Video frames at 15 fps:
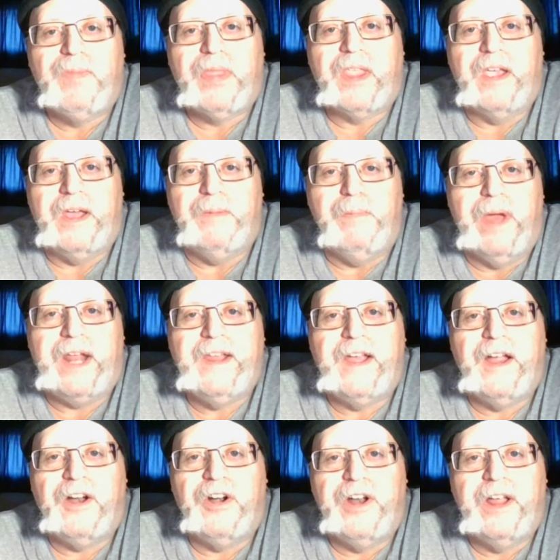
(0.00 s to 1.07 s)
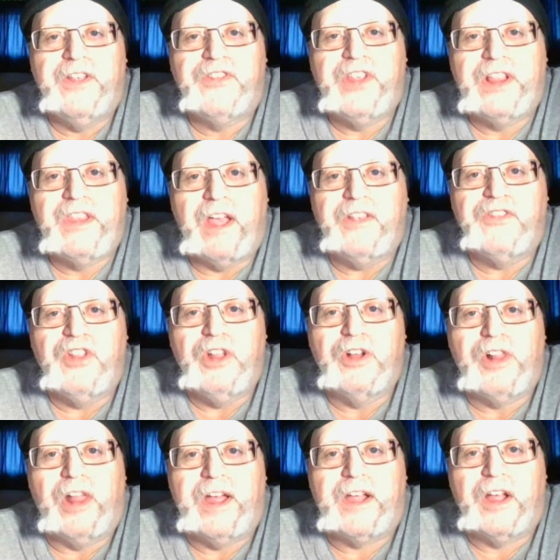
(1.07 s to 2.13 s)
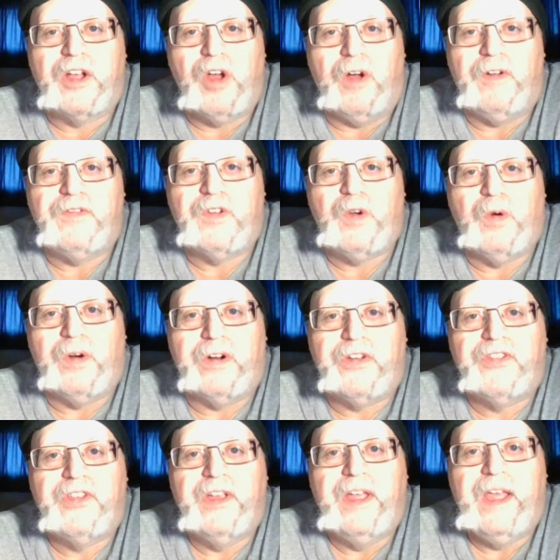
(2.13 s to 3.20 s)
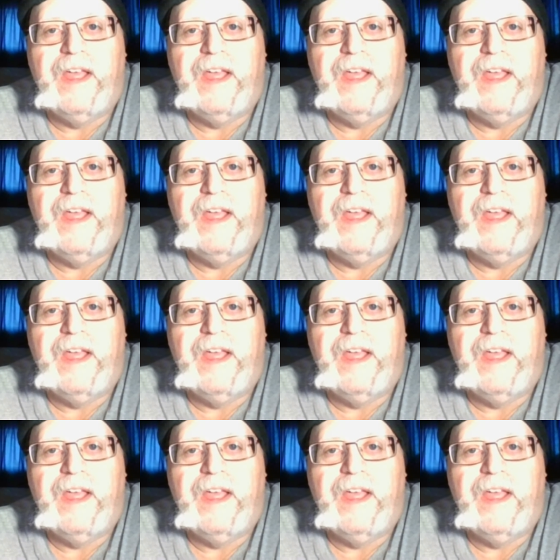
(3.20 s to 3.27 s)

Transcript: In many areas, it does look like a golf course.